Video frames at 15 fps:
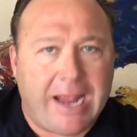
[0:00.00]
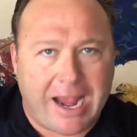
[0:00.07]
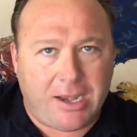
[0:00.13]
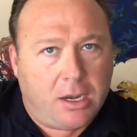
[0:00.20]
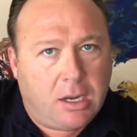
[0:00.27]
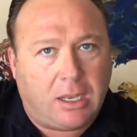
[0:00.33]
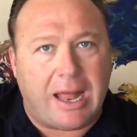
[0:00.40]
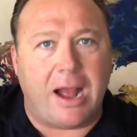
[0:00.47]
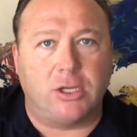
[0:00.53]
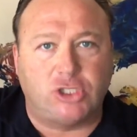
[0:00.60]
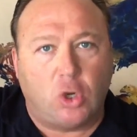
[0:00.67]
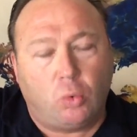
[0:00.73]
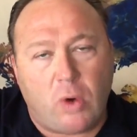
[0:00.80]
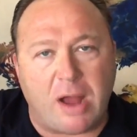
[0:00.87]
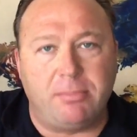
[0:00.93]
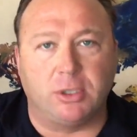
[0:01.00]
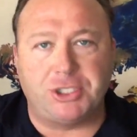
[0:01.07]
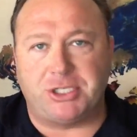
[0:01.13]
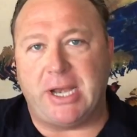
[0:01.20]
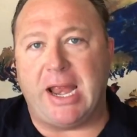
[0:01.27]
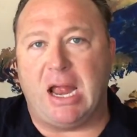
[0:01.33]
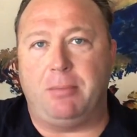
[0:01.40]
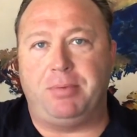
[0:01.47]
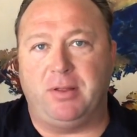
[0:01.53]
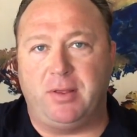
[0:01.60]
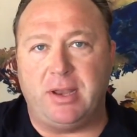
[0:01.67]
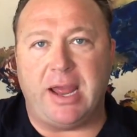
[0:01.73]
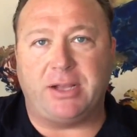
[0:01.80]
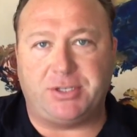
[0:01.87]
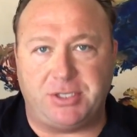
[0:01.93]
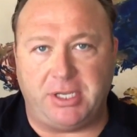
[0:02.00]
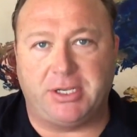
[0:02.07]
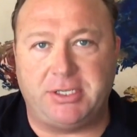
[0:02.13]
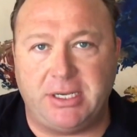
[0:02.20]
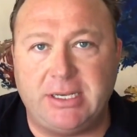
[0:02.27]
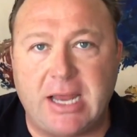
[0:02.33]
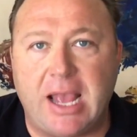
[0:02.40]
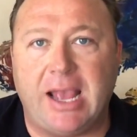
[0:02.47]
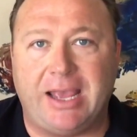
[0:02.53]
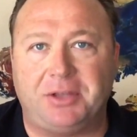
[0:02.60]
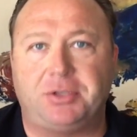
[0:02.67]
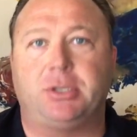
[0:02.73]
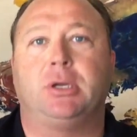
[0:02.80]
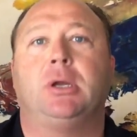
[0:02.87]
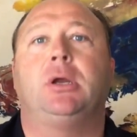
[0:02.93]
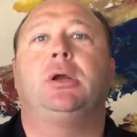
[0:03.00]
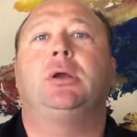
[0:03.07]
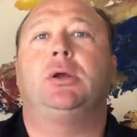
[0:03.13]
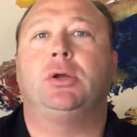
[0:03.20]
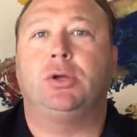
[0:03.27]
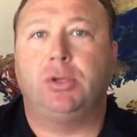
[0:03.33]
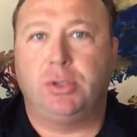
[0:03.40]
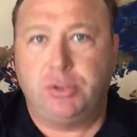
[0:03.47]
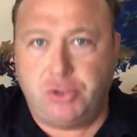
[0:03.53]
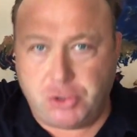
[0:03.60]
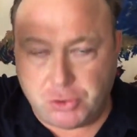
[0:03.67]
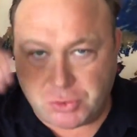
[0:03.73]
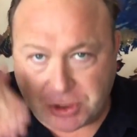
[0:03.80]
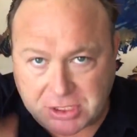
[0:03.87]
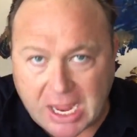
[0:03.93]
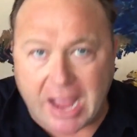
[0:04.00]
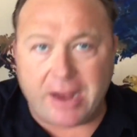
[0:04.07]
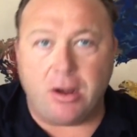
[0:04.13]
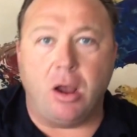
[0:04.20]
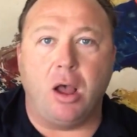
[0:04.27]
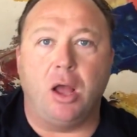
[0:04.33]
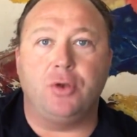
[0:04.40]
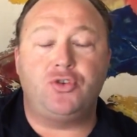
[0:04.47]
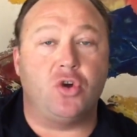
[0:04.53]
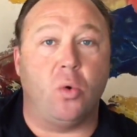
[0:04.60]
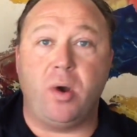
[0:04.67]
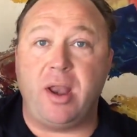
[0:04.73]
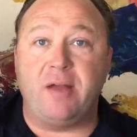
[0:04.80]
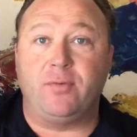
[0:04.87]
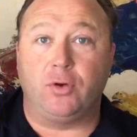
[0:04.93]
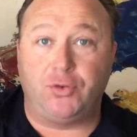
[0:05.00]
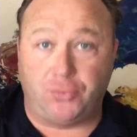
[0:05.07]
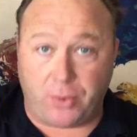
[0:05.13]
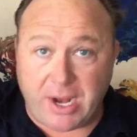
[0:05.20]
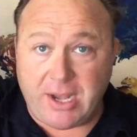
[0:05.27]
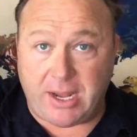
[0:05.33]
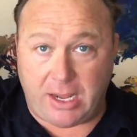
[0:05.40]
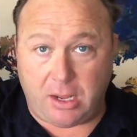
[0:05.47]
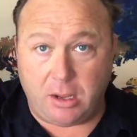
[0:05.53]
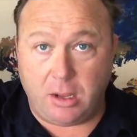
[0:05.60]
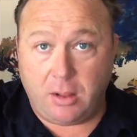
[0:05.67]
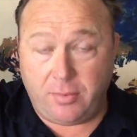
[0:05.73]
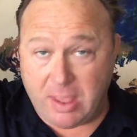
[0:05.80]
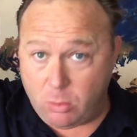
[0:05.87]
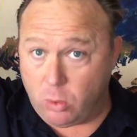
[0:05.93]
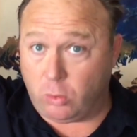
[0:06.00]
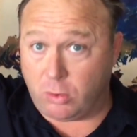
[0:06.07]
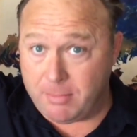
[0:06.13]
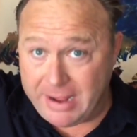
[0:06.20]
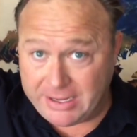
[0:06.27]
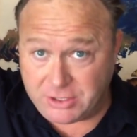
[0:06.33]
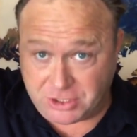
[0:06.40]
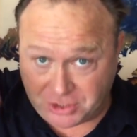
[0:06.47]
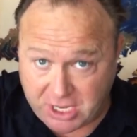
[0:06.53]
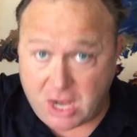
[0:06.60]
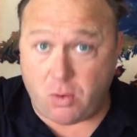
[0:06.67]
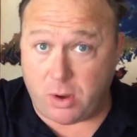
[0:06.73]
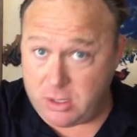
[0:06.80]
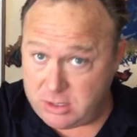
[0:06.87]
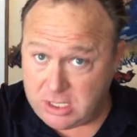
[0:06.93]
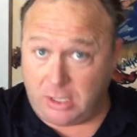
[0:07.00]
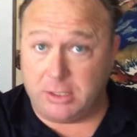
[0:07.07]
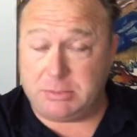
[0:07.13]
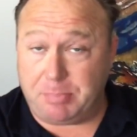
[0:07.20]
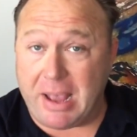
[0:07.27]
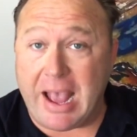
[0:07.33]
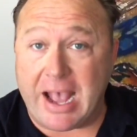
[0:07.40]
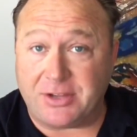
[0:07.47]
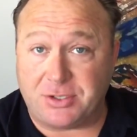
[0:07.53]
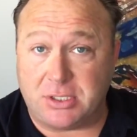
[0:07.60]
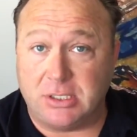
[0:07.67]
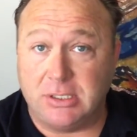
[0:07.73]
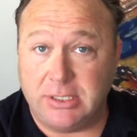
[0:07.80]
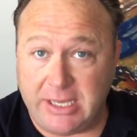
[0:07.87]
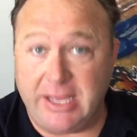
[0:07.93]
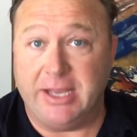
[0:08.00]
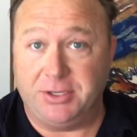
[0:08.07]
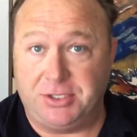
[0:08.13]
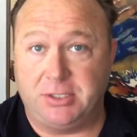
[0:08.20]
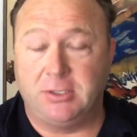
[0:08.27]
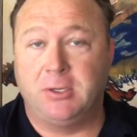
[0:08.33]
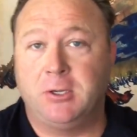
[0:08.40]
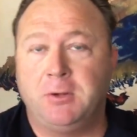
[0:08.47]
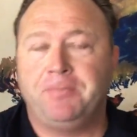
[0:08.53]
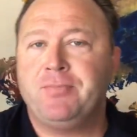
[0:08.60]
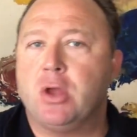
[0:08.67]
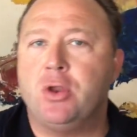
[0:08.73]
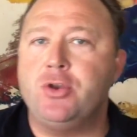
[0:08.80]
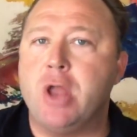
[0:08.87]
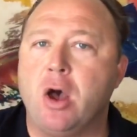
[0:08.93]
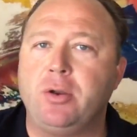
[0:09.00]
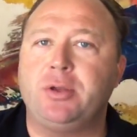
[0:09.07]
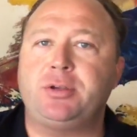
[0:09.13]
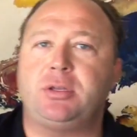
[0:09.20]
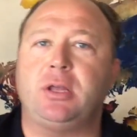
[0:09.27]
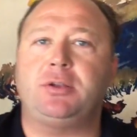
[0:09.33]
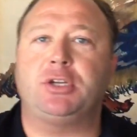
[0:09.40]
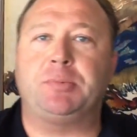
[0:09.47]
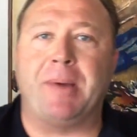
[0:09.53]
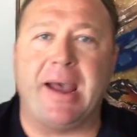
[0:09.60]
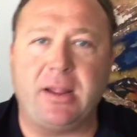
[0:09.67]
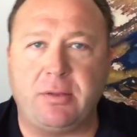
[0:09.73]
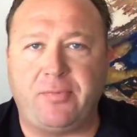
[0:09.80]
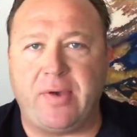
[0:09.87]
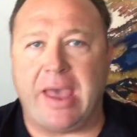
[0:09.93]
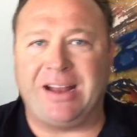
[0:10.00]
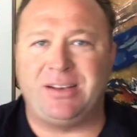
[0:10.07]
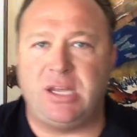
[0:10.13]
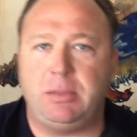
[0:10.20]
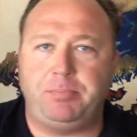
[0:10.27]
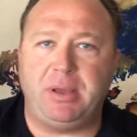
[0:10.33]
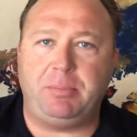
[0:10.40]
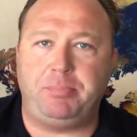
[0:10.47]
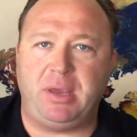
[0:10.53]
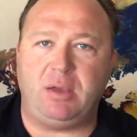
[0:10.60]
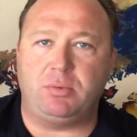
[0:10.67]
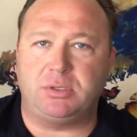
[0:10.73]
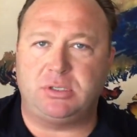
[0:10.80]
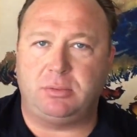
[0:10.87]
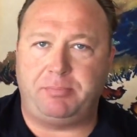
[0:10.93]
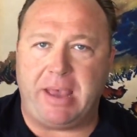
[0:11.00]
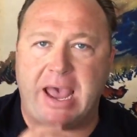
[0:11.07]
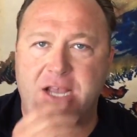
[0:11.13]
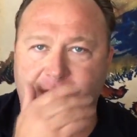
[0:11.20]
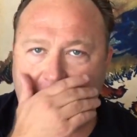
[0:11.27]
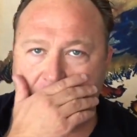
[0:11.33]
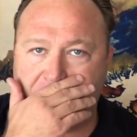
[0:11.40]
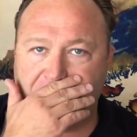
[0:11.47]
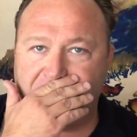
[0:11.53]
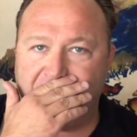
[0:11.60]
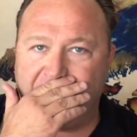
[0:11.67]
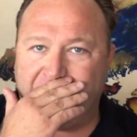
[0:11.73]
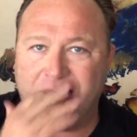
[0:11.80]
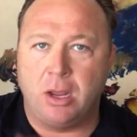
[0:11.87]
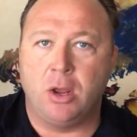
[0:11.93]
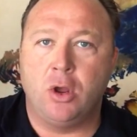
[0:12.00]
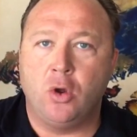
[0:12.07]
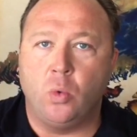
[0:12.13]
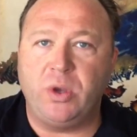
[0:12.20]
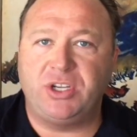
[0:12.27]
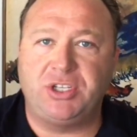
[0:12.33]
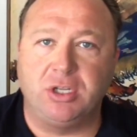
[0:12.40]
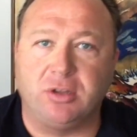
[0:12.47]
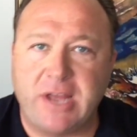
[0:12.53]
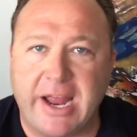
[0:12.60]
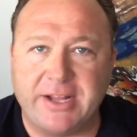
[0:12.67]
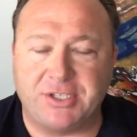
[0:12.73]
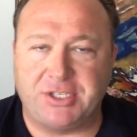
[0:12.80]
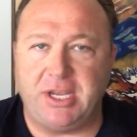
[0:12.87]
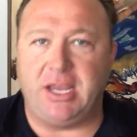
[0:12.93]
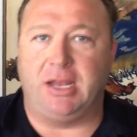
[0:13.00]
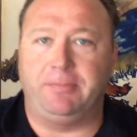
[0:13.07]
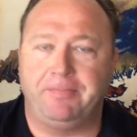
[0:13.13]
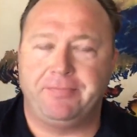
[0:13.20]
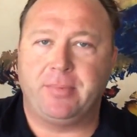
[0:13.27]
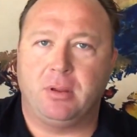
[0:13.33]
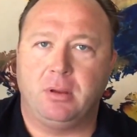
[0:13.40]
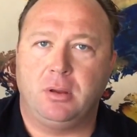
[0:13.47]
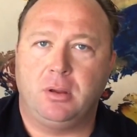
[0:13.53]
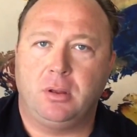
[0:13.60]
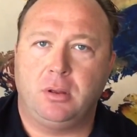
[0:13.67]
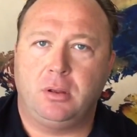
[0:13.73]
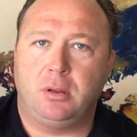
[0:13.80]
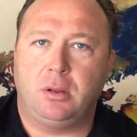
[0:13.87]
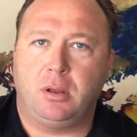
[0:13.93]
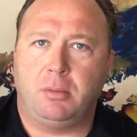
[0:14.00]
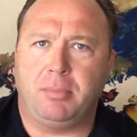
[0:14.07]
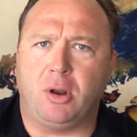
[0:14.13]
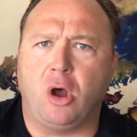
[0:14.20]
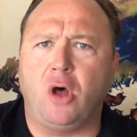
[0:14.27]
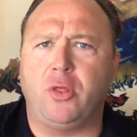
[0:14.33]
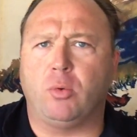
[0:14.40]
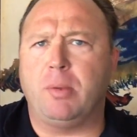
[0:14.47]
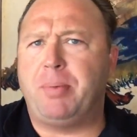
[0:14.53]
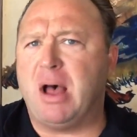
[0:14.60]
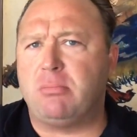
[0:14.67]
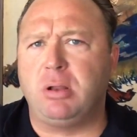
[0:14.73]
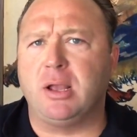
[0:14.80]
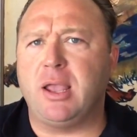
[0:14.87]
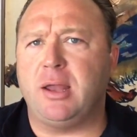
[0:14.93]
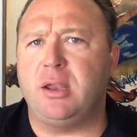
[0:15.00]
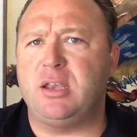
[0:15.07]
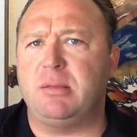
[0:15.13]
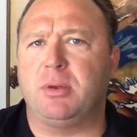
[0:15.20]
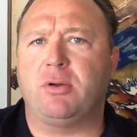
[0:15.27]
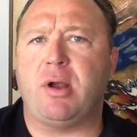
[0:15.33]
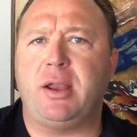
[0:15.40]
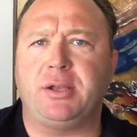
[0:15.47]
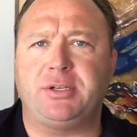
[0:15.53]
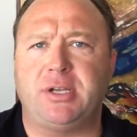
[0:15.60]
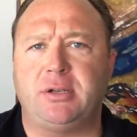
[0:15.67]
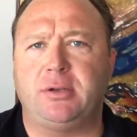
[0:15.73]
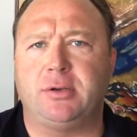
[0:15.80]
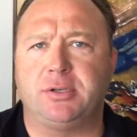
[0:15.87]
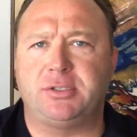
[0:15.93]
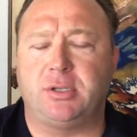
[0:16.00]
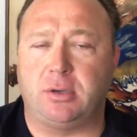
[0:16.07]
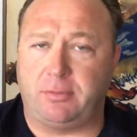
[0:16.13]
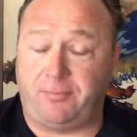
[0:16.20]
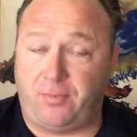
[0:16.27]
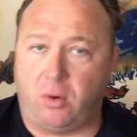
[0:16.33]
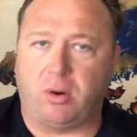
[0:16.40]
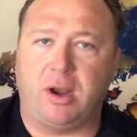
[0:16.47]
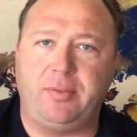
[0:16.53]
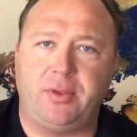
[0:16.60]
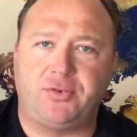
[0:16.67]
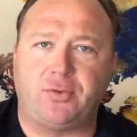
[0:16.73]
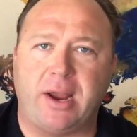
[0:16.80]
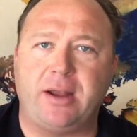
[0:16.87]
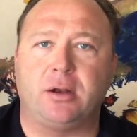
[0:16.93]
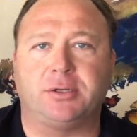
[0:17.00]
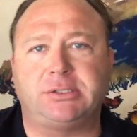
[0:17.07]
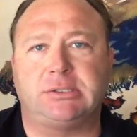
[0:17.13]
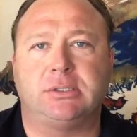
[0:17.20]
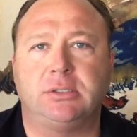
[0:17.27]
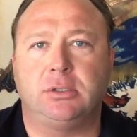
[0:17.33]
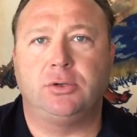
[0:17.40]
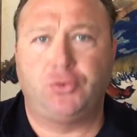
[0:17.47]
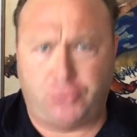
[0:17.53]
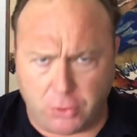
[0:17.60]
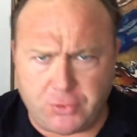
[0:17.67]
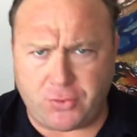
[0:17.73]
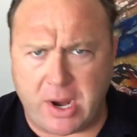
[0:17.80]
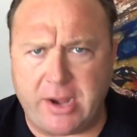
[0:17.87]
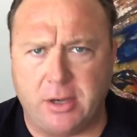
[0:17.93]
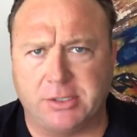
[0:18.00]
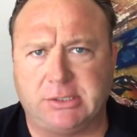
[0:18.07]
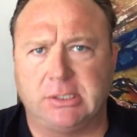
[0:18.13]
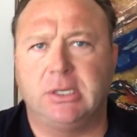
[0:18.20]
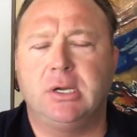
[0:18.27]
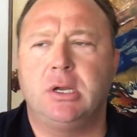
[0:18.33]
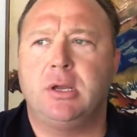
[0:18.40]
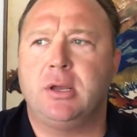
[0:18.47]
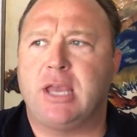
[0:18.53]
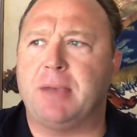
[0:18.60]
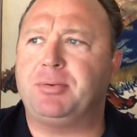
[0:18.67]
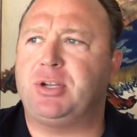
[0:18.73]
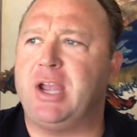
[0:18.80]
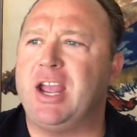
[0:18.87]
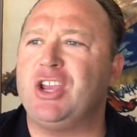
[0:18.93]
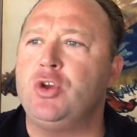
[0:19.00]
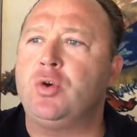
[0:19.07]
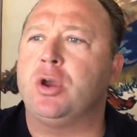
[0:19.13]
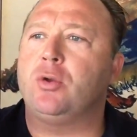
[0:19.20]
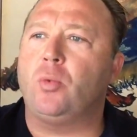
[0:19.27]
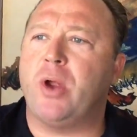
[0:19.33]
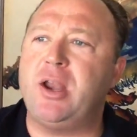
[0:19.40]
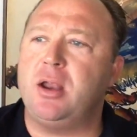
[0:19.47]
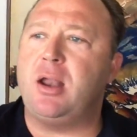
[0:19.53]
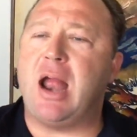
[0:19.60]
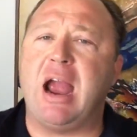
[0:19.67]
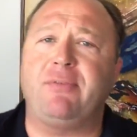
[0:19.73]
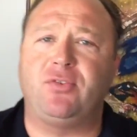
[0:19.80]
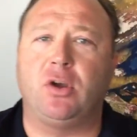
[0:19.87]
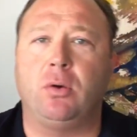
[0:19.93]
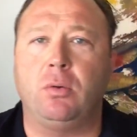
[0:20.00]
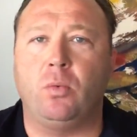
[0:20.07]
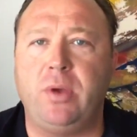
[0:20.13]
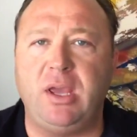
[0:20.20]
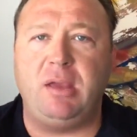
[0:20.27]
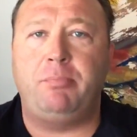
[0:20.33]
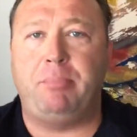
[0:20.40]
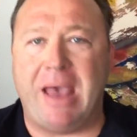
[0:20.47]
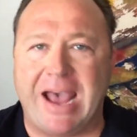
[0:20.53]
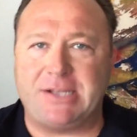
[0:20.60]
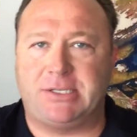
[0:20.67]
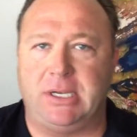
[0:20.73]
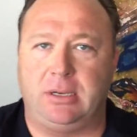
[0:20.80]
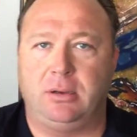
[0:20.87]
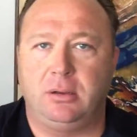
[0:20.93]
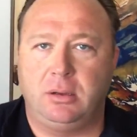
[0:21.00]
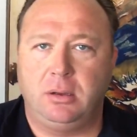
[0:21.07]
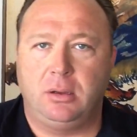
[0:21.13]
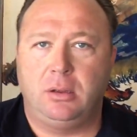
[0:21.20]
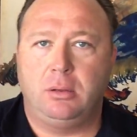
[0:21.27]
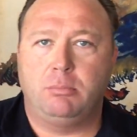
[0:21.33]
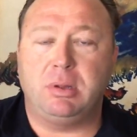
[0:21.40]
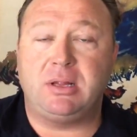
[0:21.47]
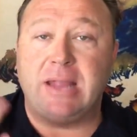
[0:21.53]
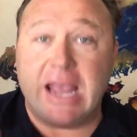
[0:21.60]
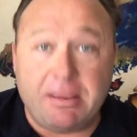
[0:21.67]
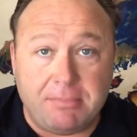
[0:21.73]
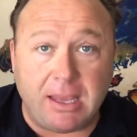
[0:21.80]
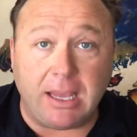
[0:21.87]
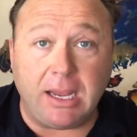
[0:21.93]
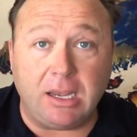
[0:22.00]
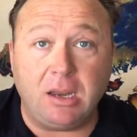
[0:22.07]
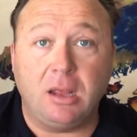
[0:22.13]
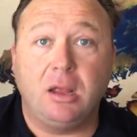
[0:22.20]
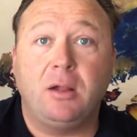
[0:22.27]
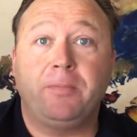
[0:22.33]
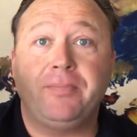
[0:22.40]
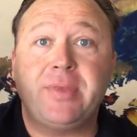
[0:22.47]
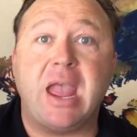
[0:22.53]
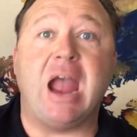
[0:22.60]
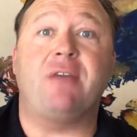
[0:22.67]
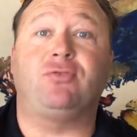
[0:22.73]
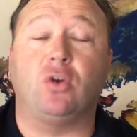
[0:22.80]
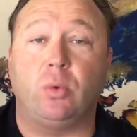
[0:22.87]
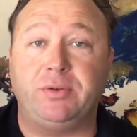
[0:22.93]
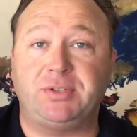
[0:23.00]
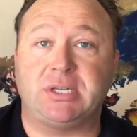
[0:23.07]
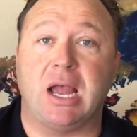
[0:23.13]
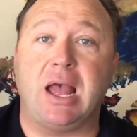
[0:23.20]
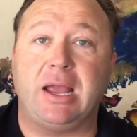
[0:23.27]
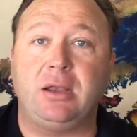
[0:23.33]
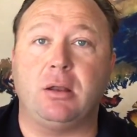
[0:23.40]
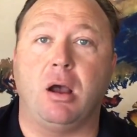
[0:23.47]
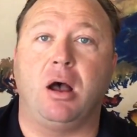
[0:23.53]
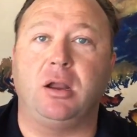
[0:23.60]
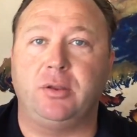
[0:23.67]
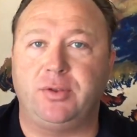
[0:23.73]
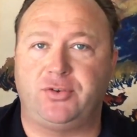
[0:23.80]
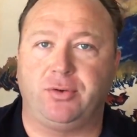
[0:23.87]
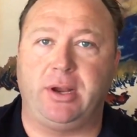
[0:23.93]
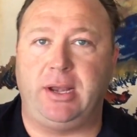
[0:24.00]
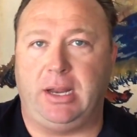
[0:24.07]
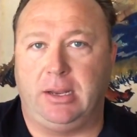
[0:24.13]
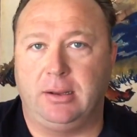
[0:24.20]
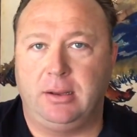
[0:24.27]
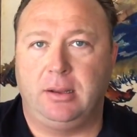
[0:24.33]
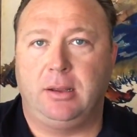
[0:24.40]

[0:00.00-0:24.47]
And it allows a rubber stamp in the next 60 days to sign on to whatever treaty that will remain secret until it's passed is. Notice that despite the fact TPP was passed yesterday, we still can't see it. But all the Republican and Democratic senators that are for it, the traitors, true traitors, kept saying, you can read it after we pass it but they mean after we've signed onto the treaty.